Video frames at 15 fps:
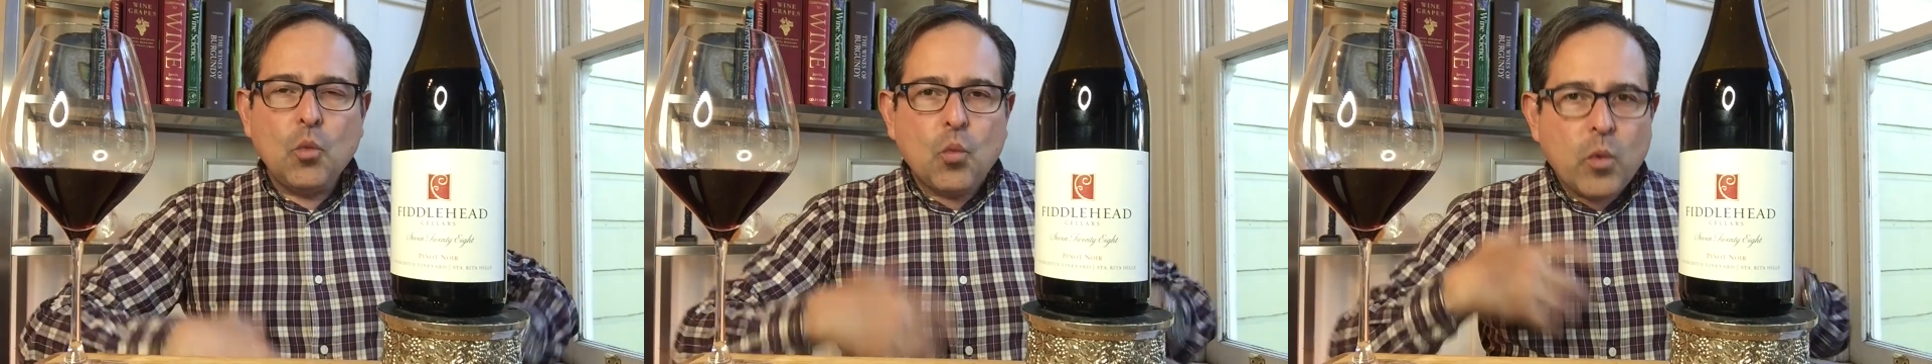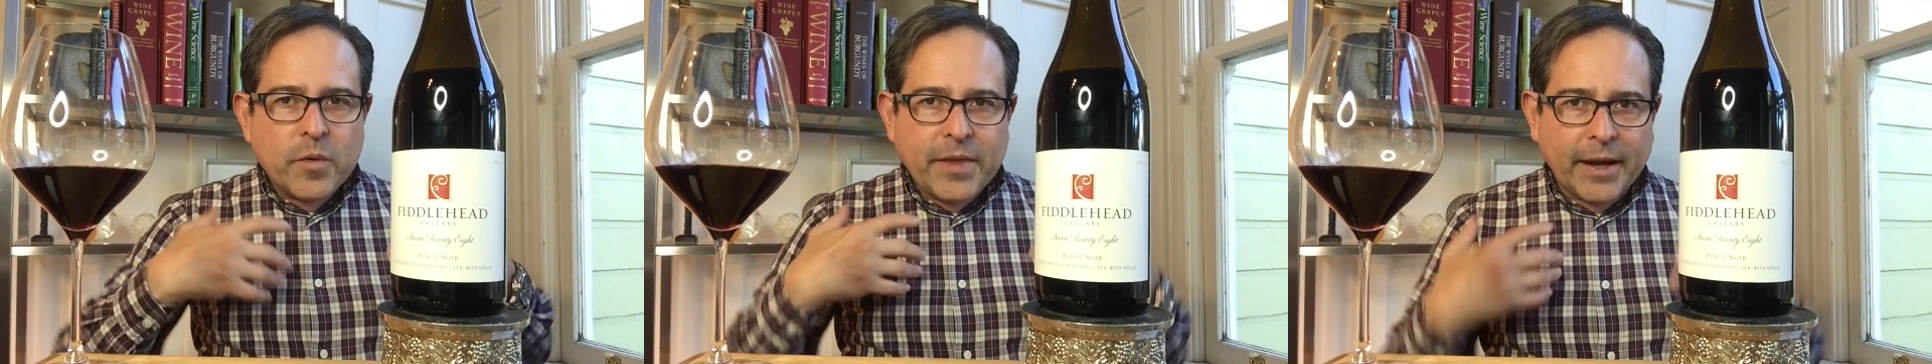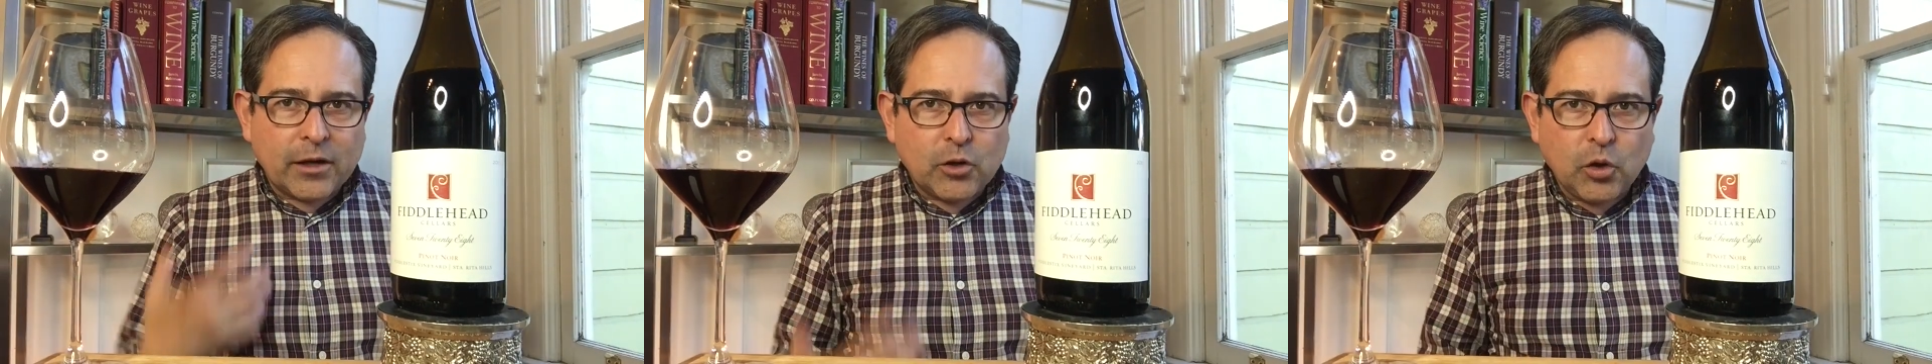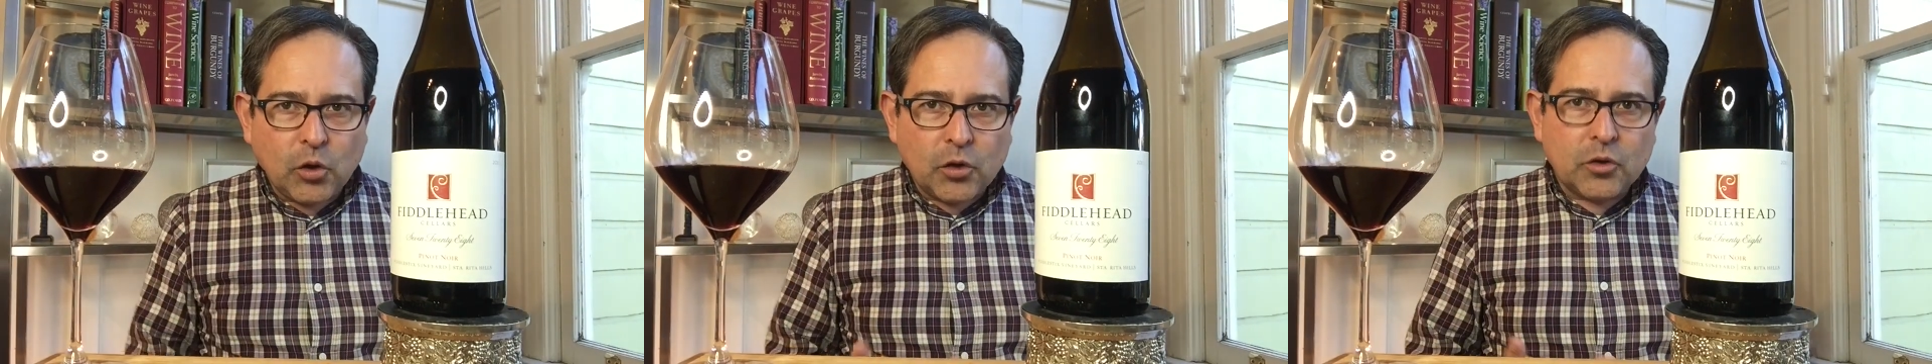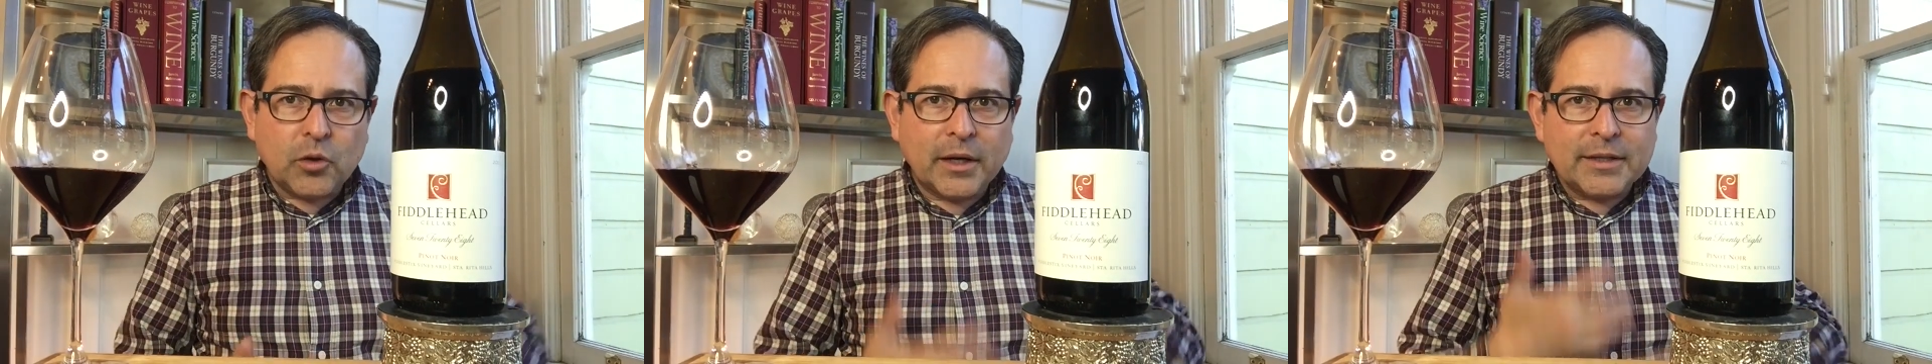what that
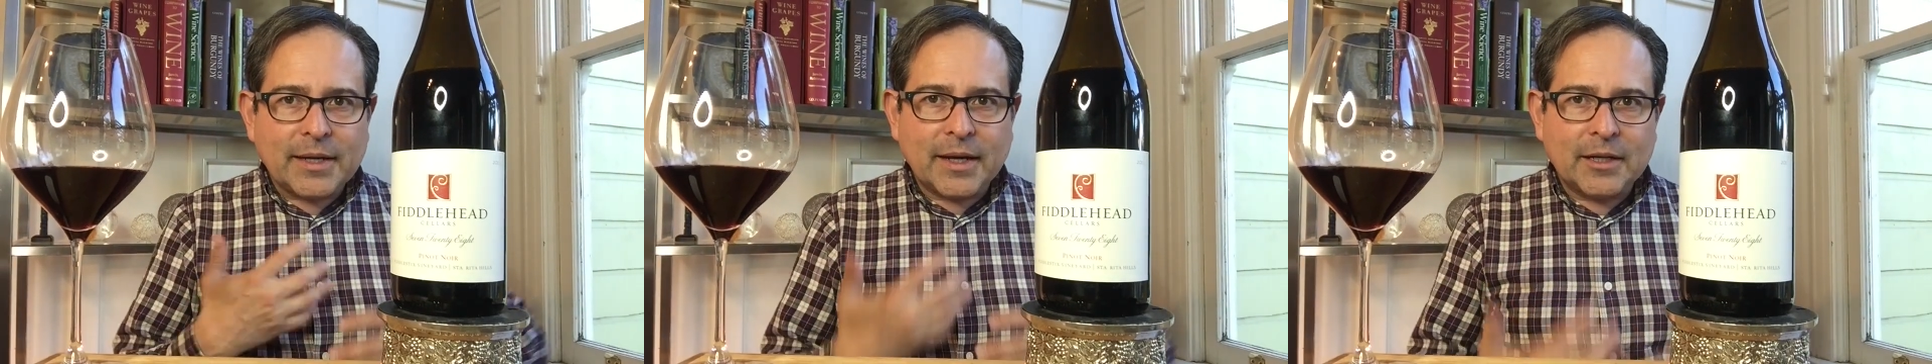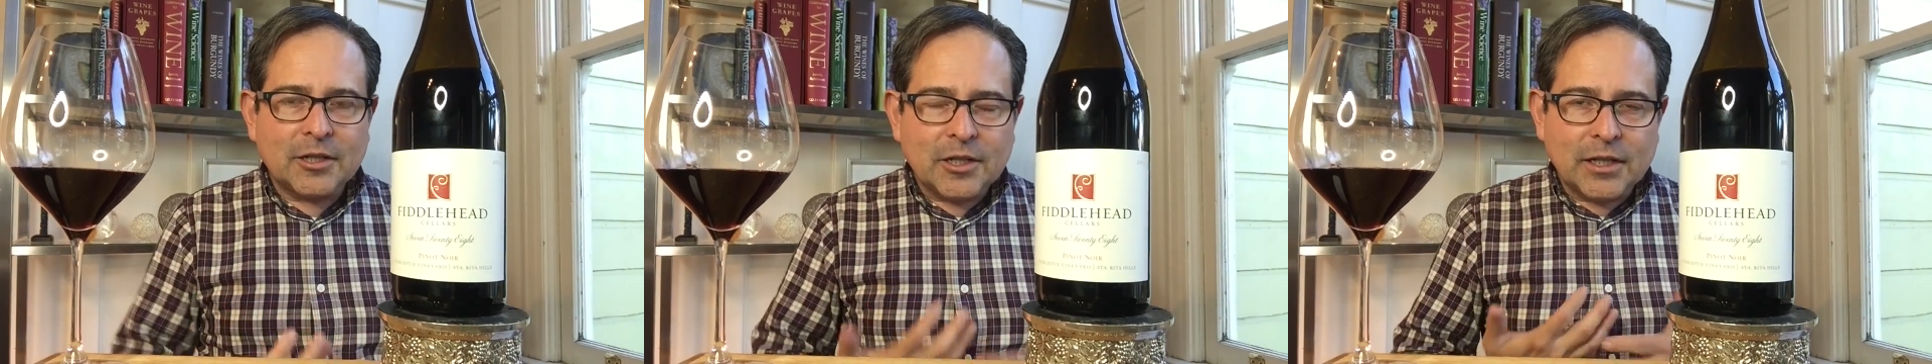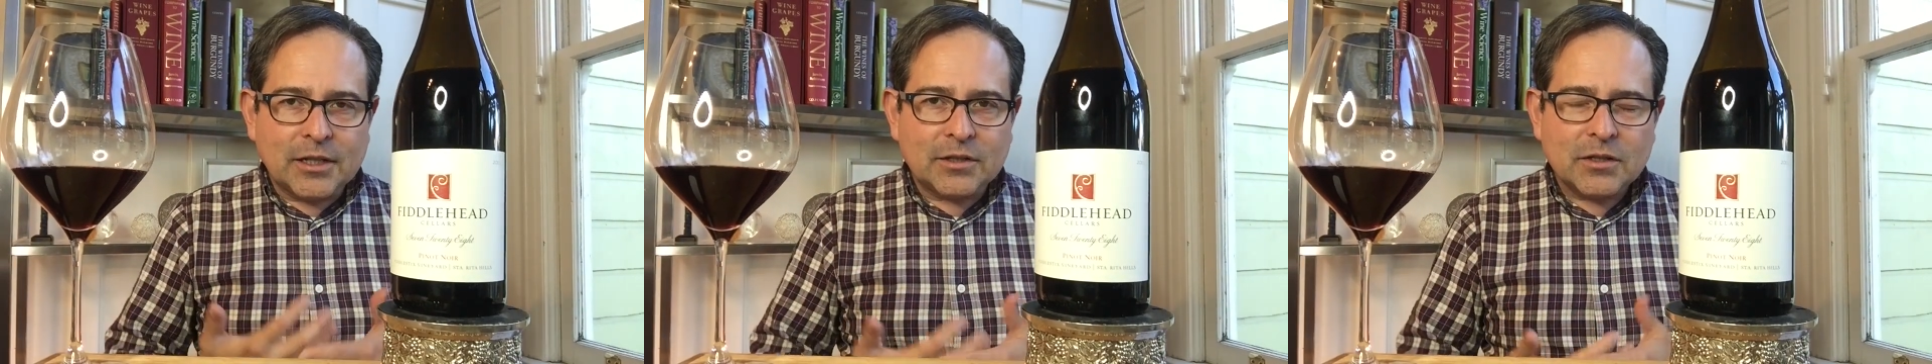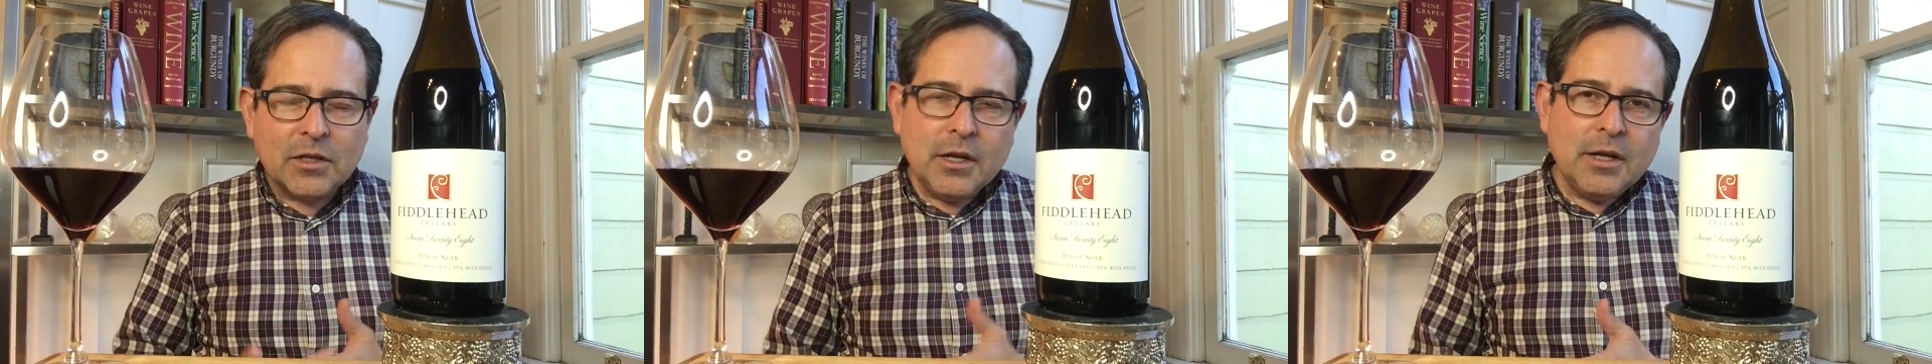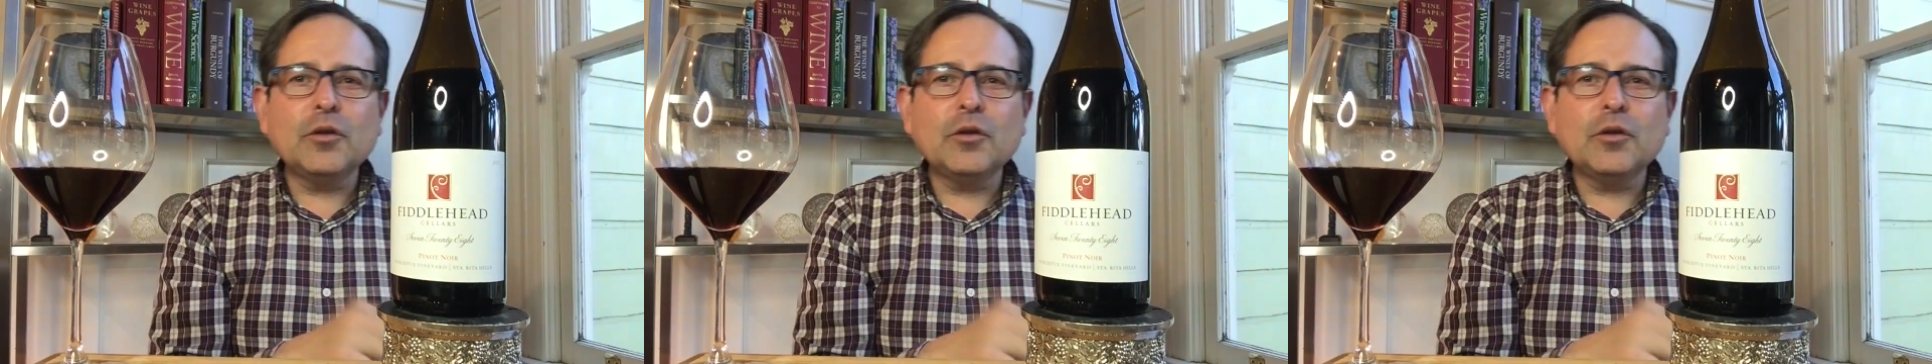clonal identity is.